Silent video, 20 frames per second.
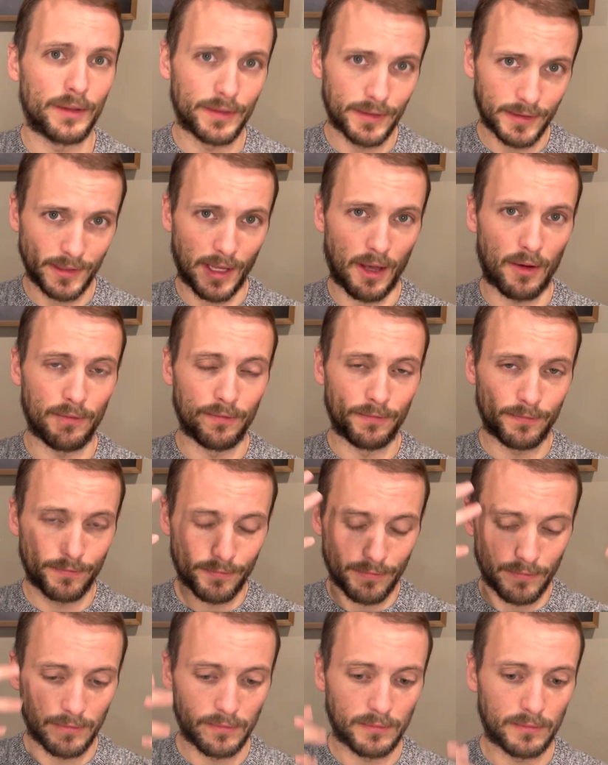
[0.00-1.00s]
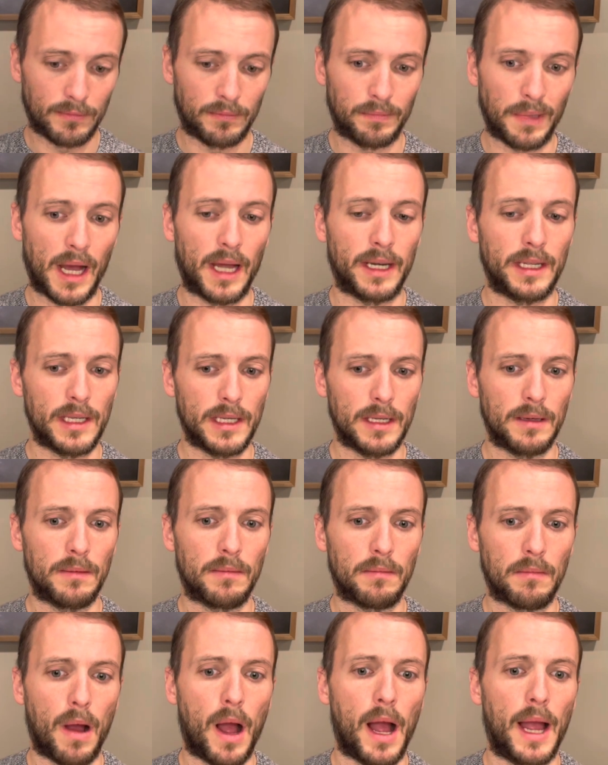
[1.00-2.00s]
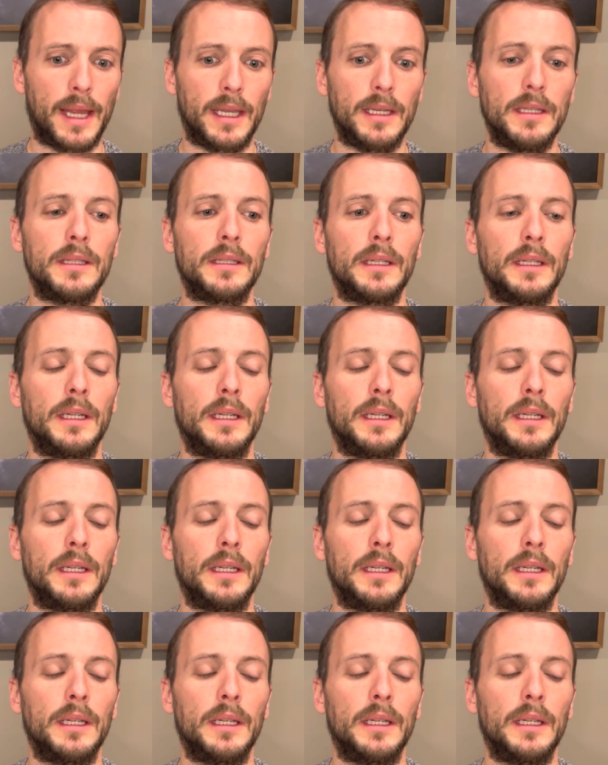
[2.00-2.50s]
self, body, mind,